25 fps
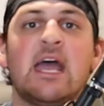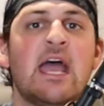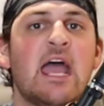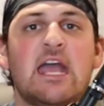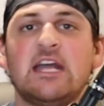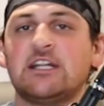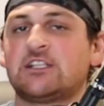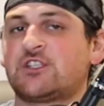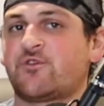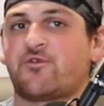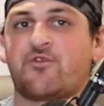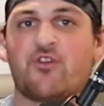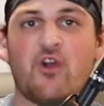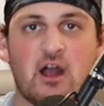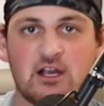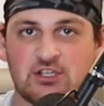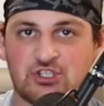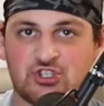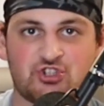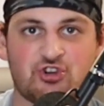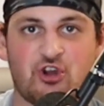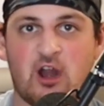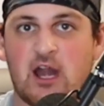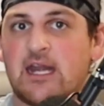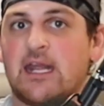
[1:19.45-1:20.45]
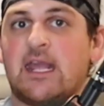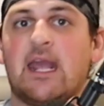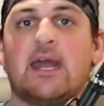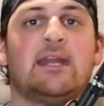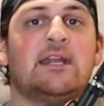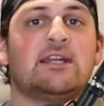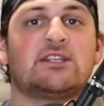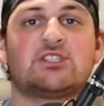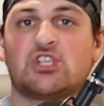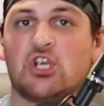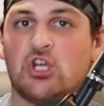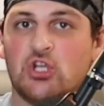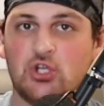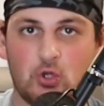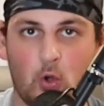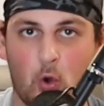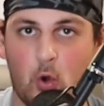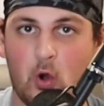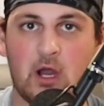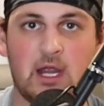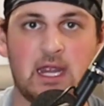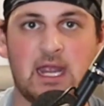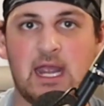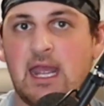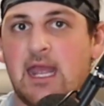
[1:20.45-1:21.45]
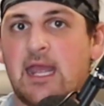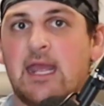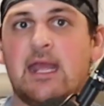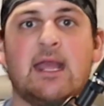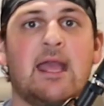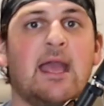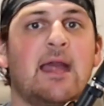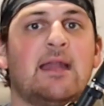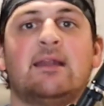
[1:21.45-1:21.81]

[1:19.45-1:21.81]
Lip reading: It's frustrating and it's annoying,